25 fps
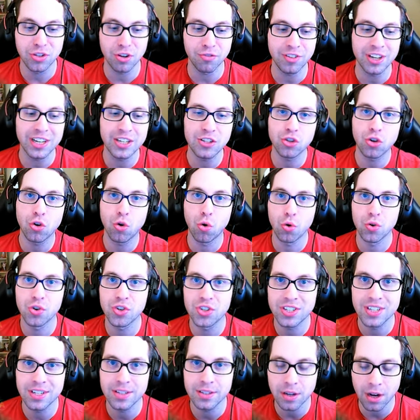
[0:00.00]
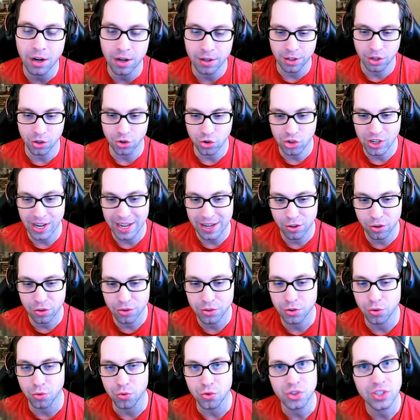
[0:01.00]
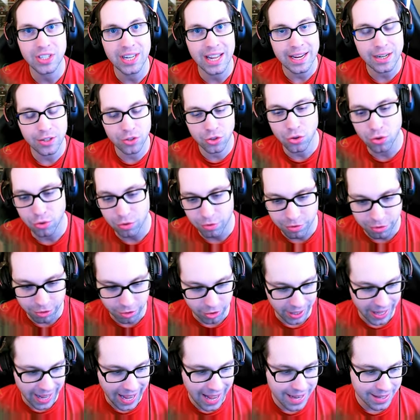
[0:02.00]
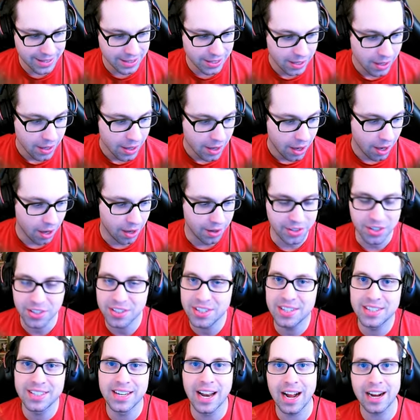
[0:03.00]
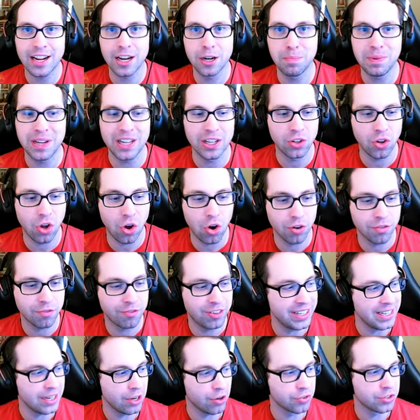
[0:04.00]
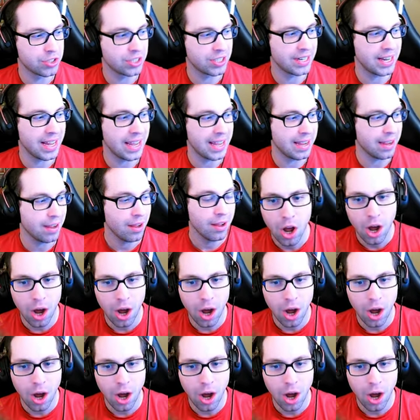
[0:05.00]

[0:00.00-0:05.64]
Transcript: of each courses on the channel, so stay tuned for that. This is not going to be a long video today.